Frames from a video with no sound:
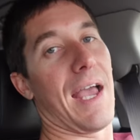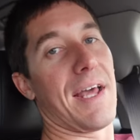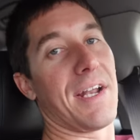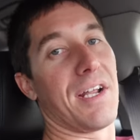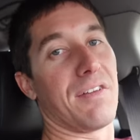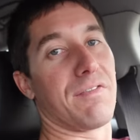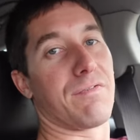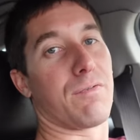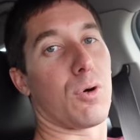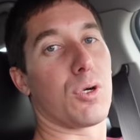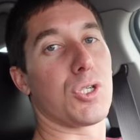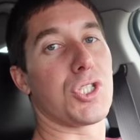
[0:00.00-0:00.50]
And
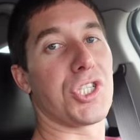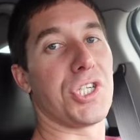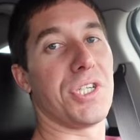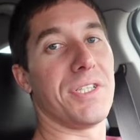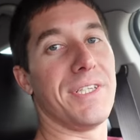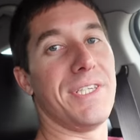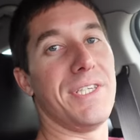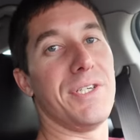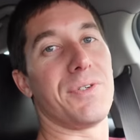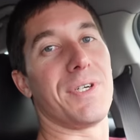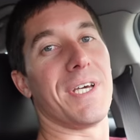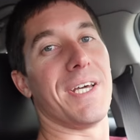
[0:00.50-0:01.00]

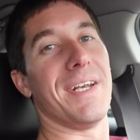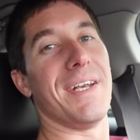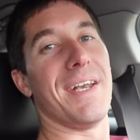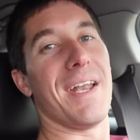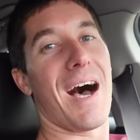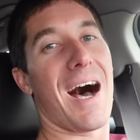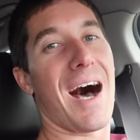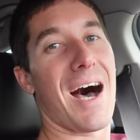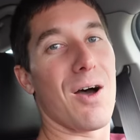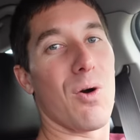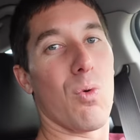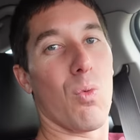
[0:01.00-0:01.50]
unfortunately, you
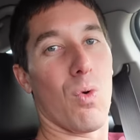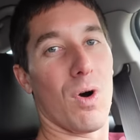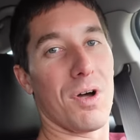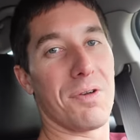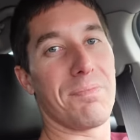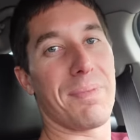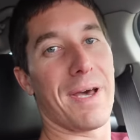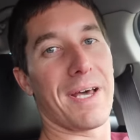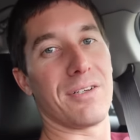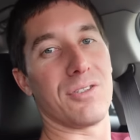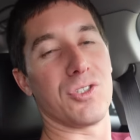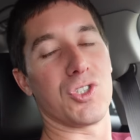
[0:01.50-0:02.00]
cannot
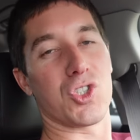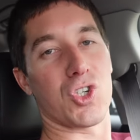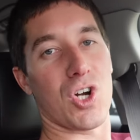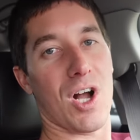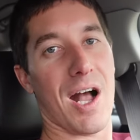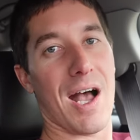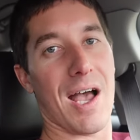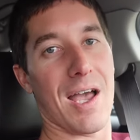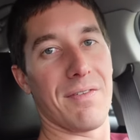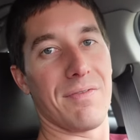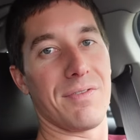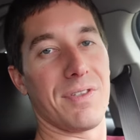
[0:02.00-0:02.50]
one pedal
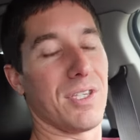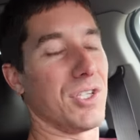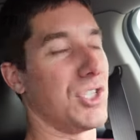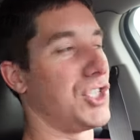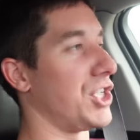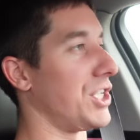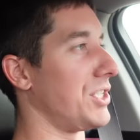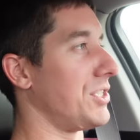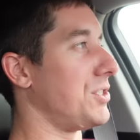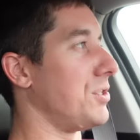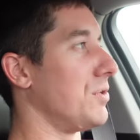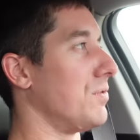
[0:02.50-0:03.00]
drive the
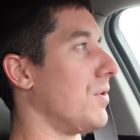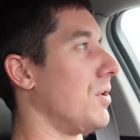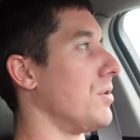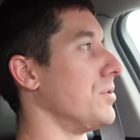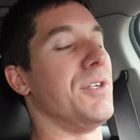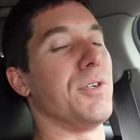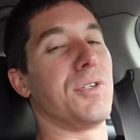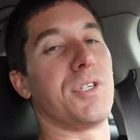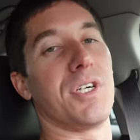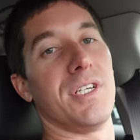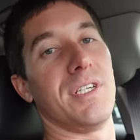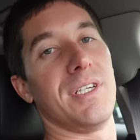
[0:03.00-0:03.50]
Gen 2
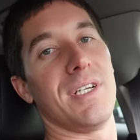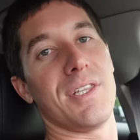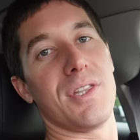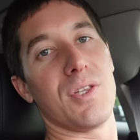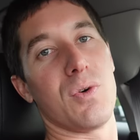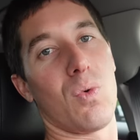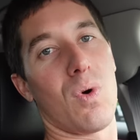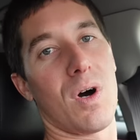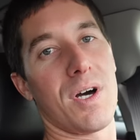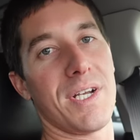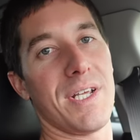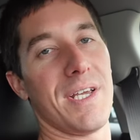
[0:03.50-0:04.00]
Volt. You couldn't in
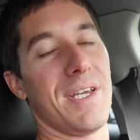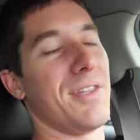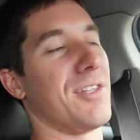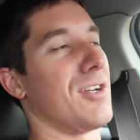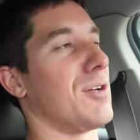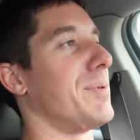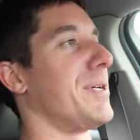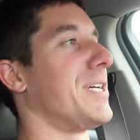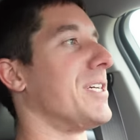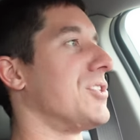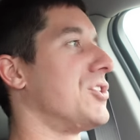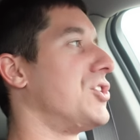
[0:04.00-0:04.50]
the one
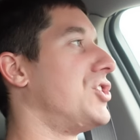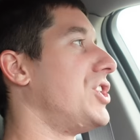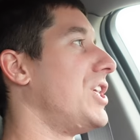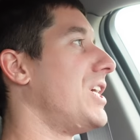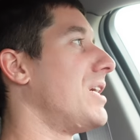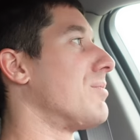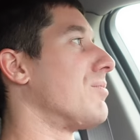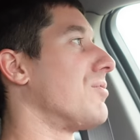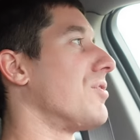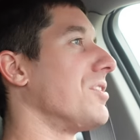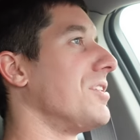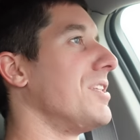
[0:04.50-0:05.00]
either because
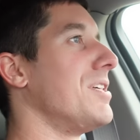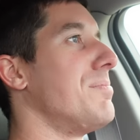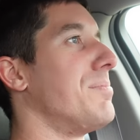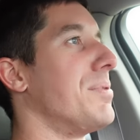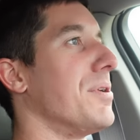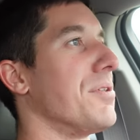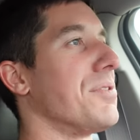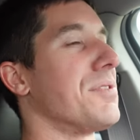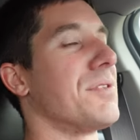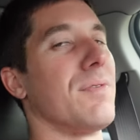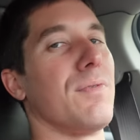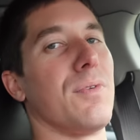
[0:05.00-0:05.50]
GM really
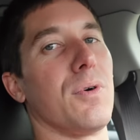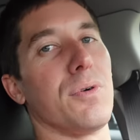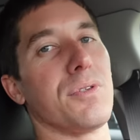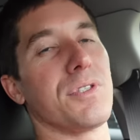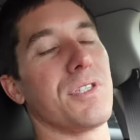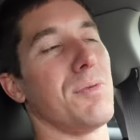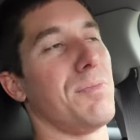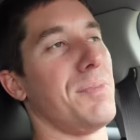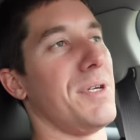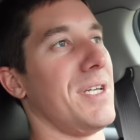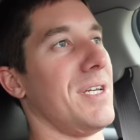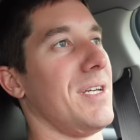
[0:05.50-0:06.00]
built the Volt
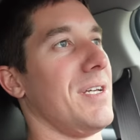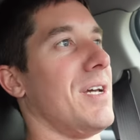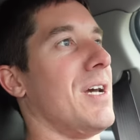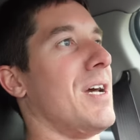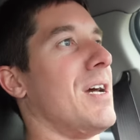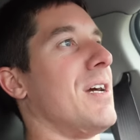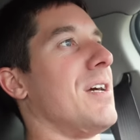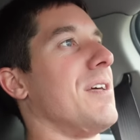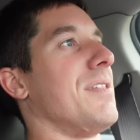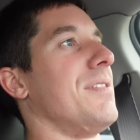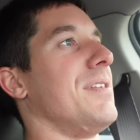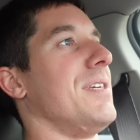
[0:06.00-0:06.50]
to be
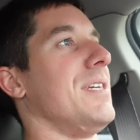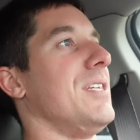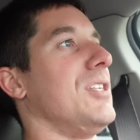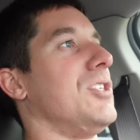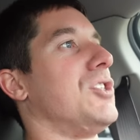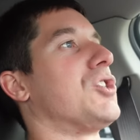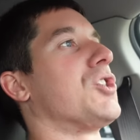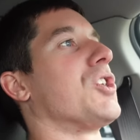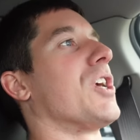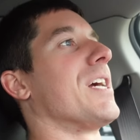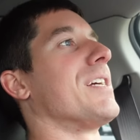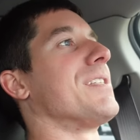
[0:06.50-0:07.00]
the
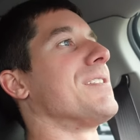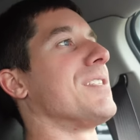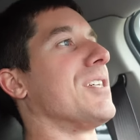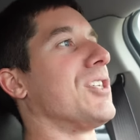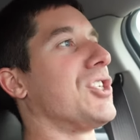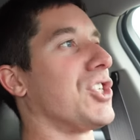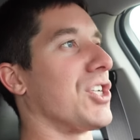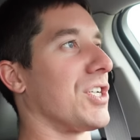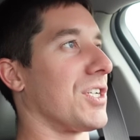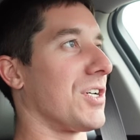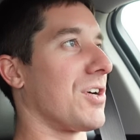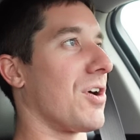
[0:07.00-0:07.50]

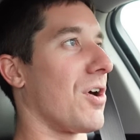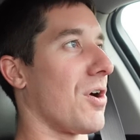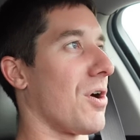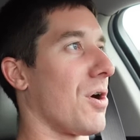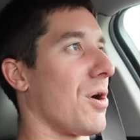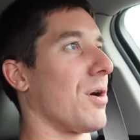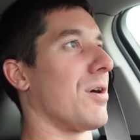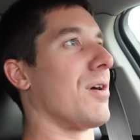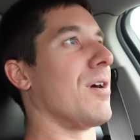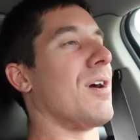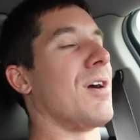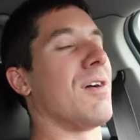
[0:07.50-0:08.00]
transition
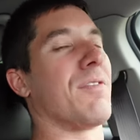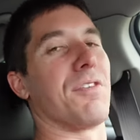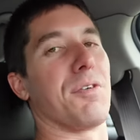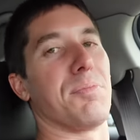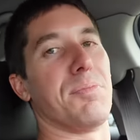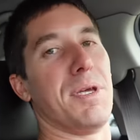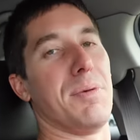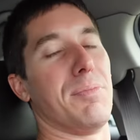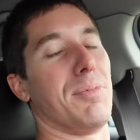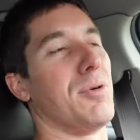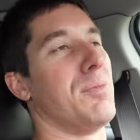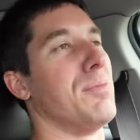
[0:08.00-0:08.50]
car for
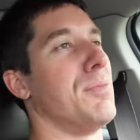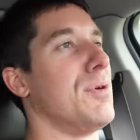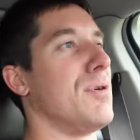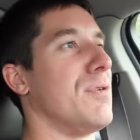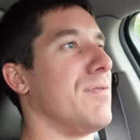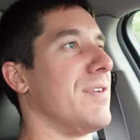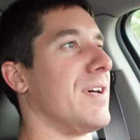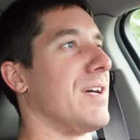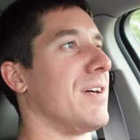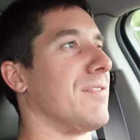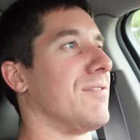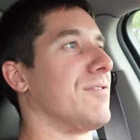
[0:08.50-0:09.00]
people
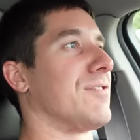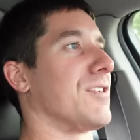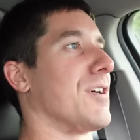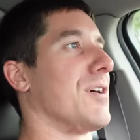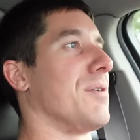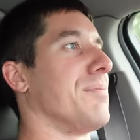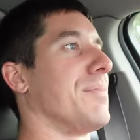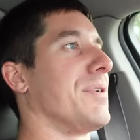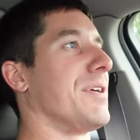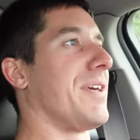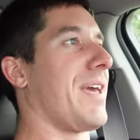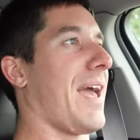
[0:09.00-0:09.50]
moving
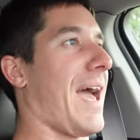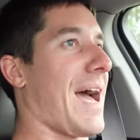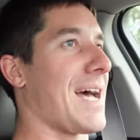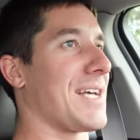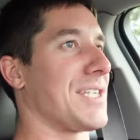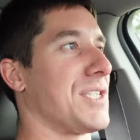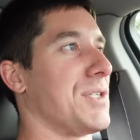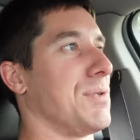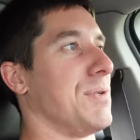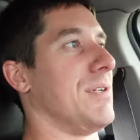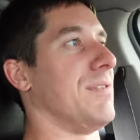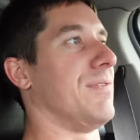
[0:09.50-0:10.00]
from
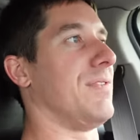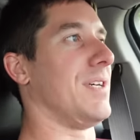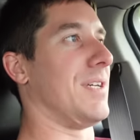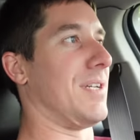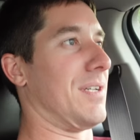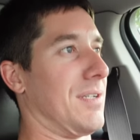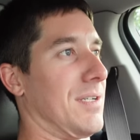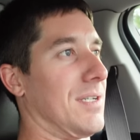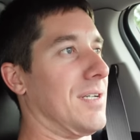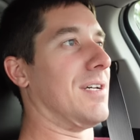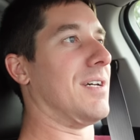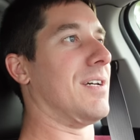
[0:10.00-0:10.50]
gas to
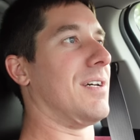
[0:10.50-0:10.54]
EV.